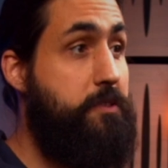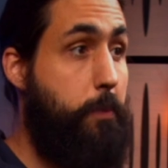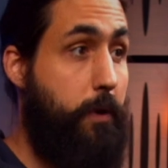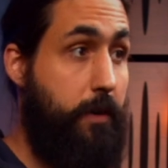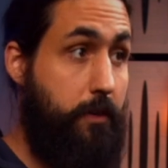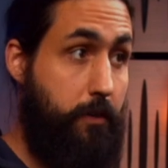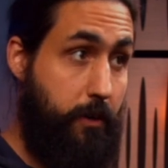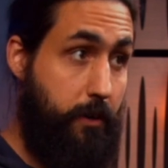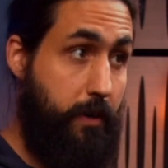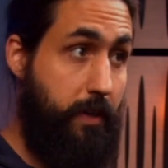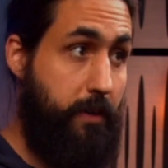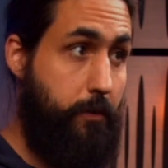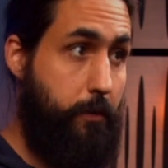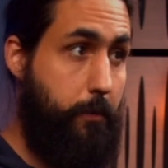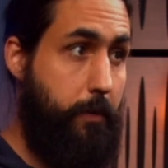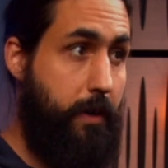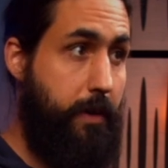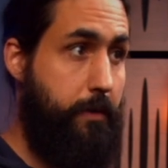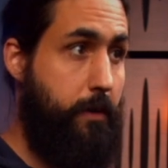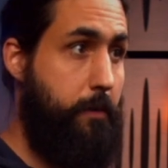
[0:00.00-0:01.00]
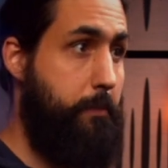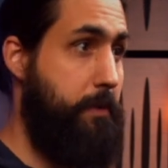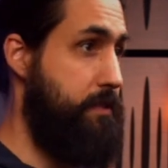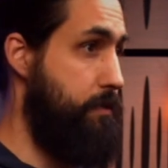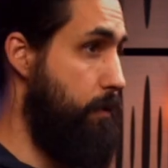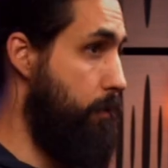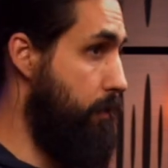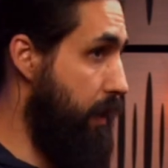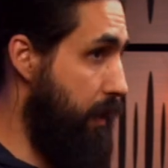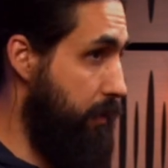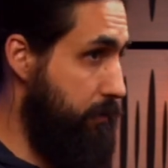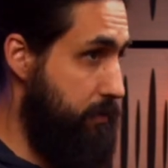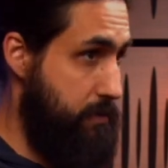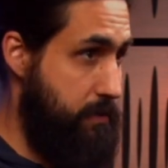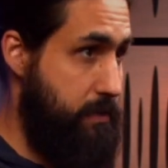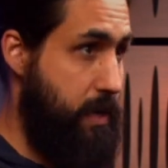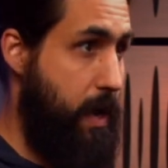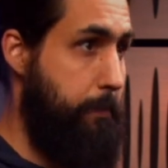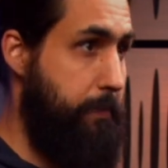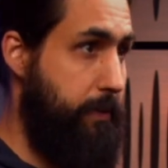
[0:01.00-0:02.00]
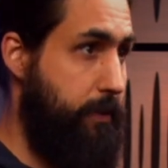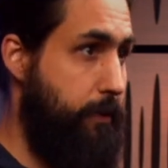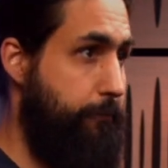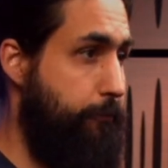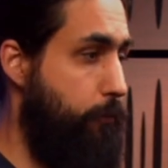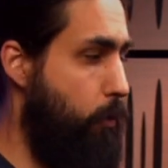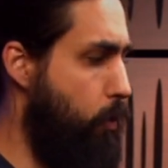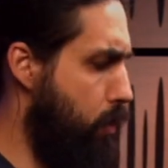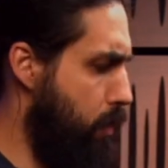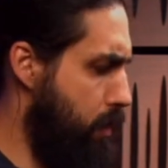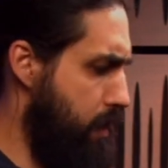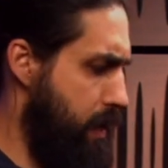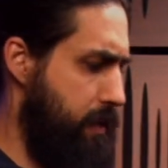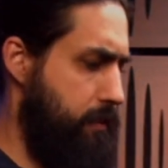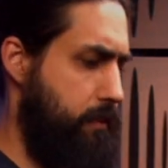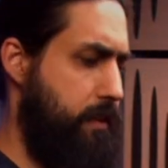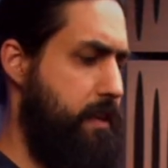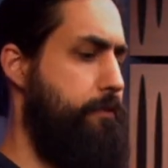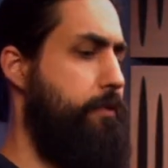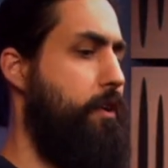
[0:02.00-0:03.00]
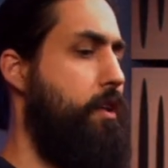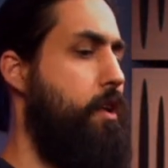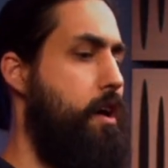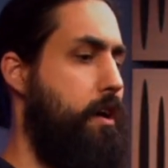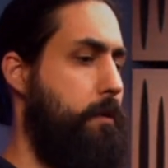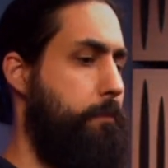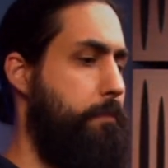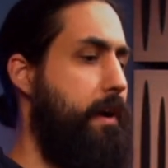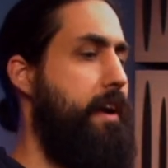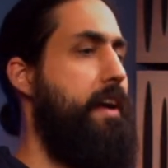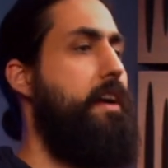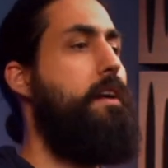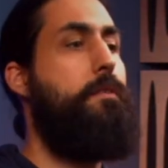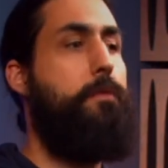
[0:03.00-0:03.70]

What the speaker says: we're learning the rhythm, it's okay to stop at the 4 and leave a long break,